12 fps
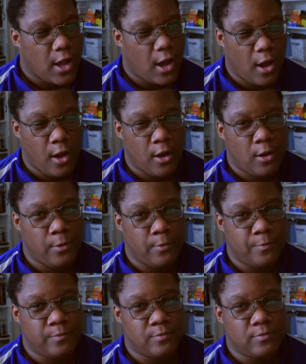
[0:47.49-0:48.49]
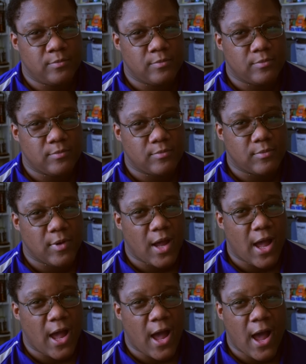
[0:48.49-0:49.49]
Um,
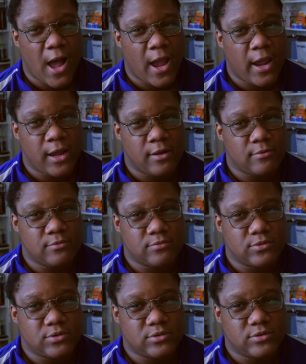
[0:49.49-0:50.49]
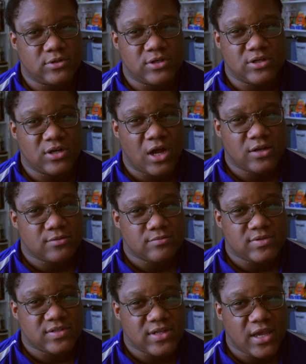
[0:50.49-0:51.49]
I could not
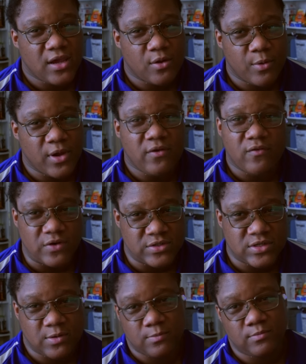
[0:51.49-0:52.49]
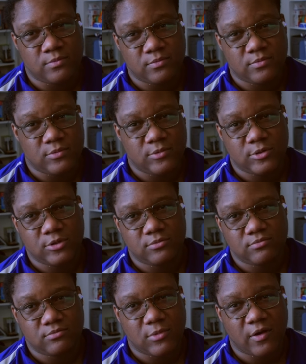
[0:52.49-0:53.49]
stay awake for some
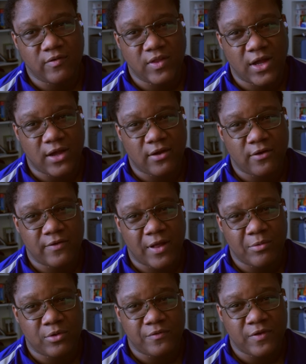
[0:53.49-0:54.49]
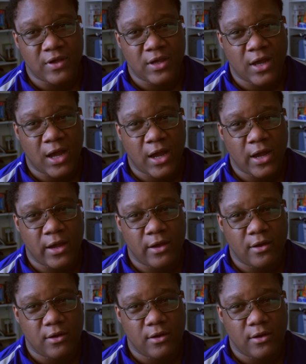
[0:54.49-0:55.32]
of that of that movie. I